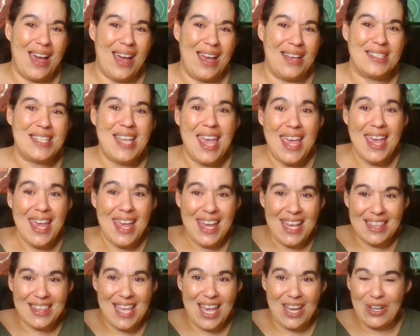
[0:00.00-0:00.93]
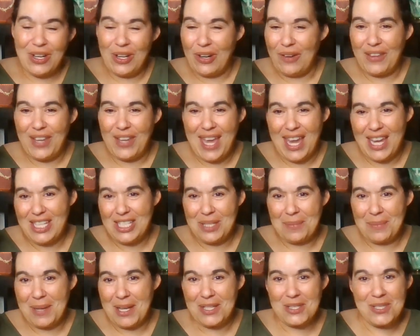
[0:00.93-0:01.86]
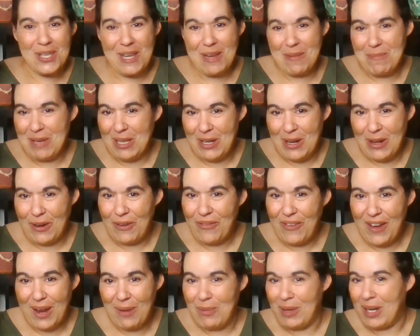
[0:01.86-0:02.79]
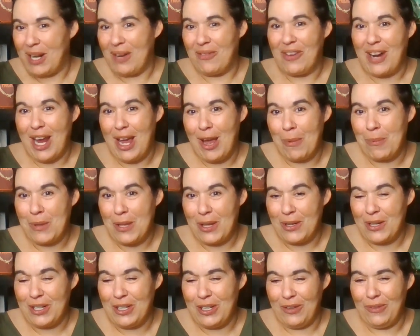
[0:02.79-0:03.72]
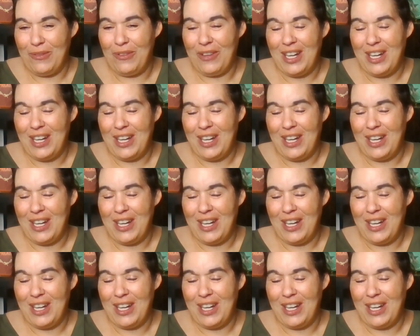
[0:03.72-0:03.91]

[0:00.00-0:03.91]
Hit that notification bell so you'll be notified whenever I upload a new video.